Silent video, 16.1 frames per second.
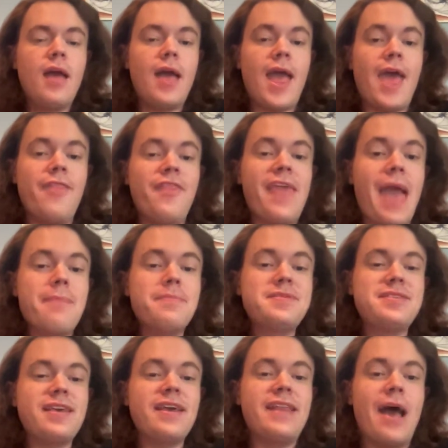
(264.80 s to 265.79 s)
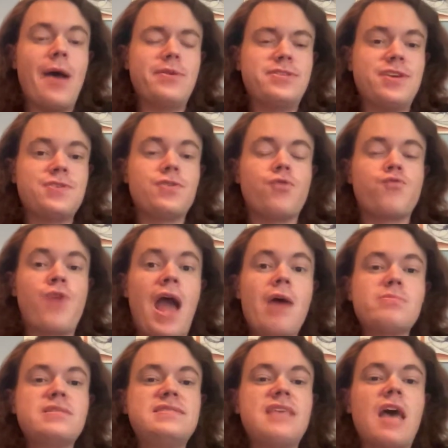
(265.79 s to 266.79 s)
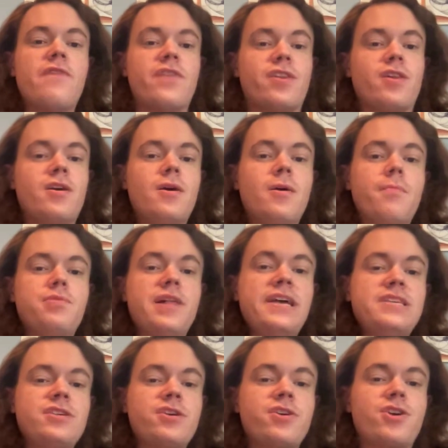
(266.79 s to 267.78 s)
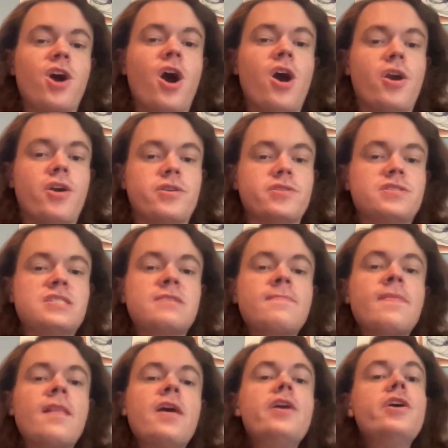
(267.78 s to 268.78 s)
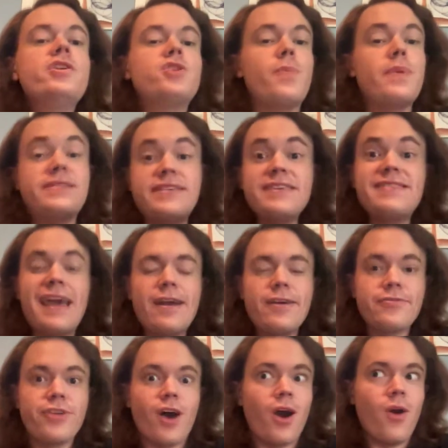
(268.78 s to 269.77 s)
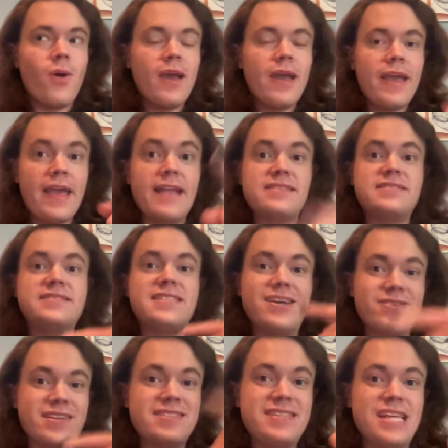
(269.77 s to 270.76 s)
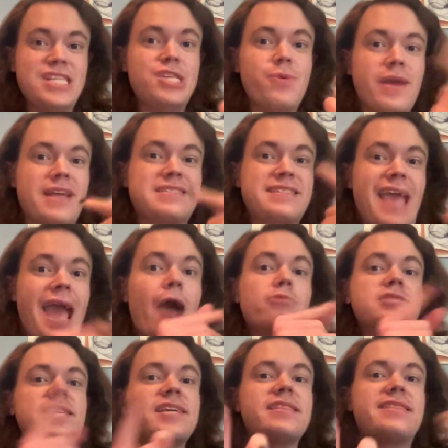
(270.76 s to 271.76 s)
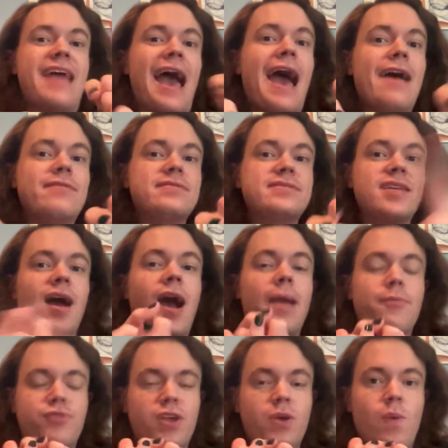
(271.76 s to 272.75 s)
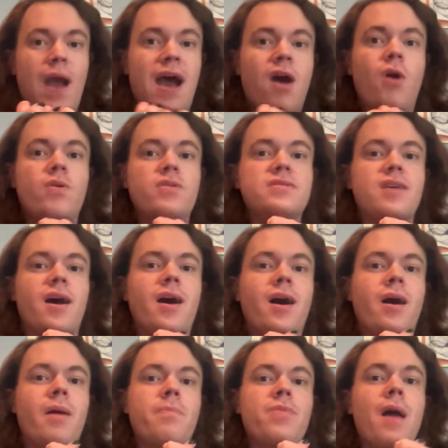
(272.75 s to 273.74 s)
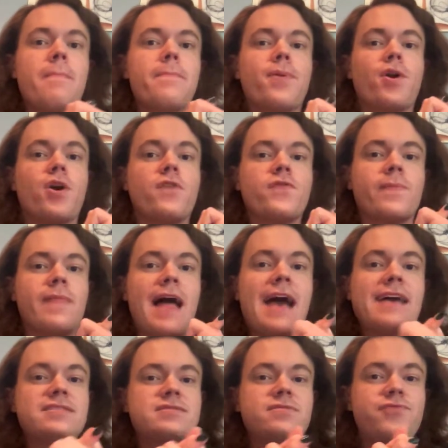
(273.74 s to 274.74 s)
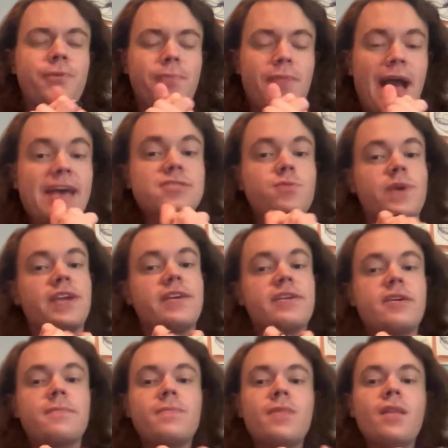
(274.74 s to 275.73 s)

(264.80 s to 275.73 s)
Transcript: And the MC announces, round 7, place your cards. So we see there, though, it's still continuing. It's counting that time rewound number from last week.